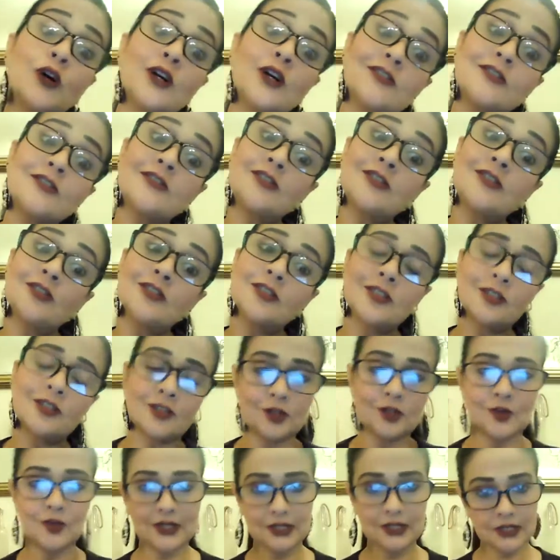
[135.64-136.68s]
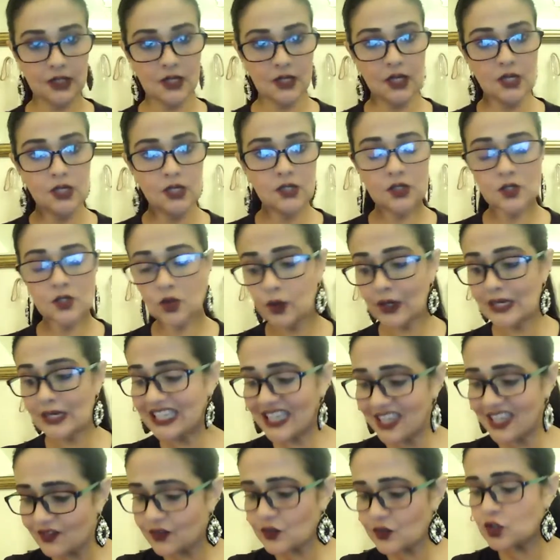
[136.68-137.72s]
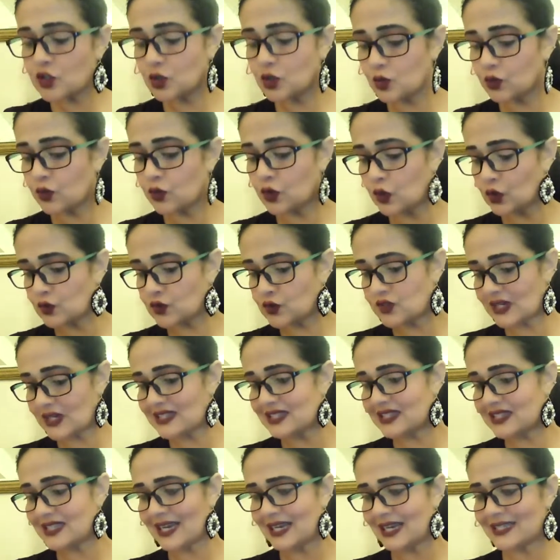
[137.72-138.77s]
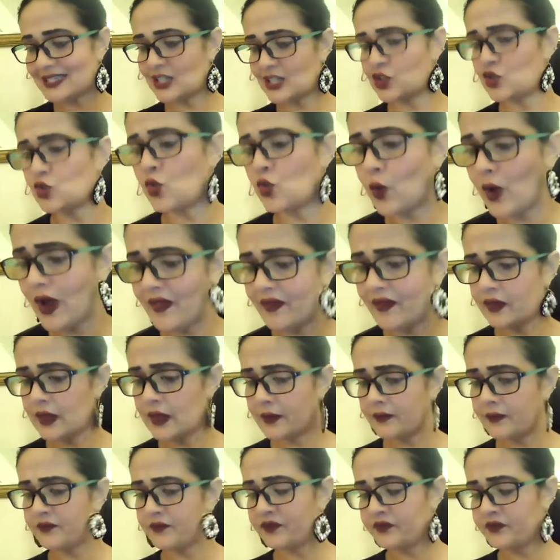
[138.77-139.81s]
go and hold on to it. So it gives you those insights as to when